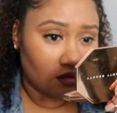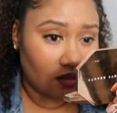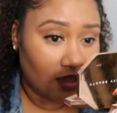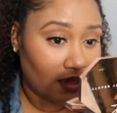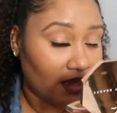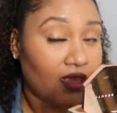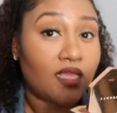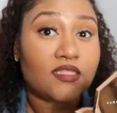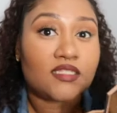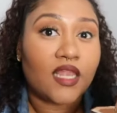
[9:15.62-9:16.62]
like
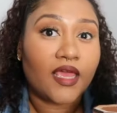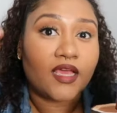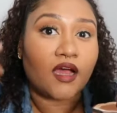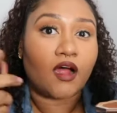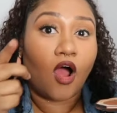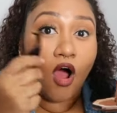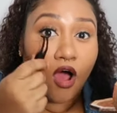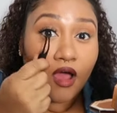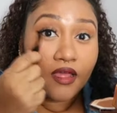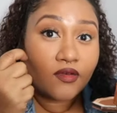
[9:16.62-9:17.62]
it's like
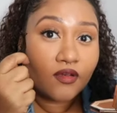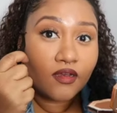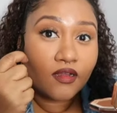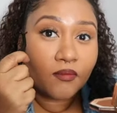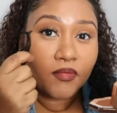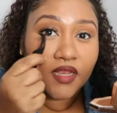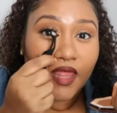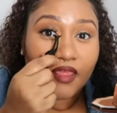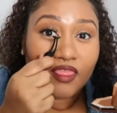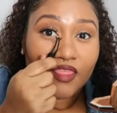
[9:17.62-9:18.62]
on but
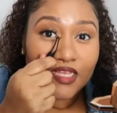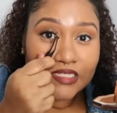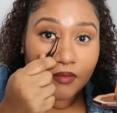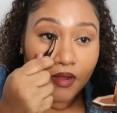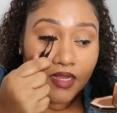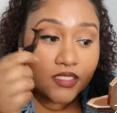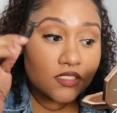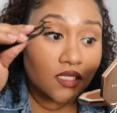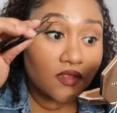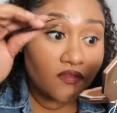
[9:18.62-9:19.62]
like this part
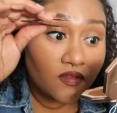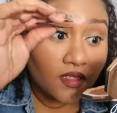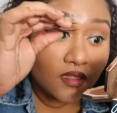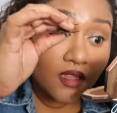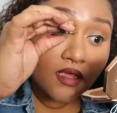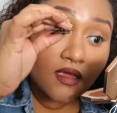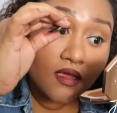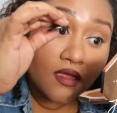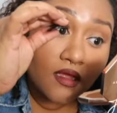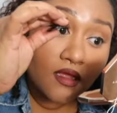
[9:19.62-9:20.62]
is lifting like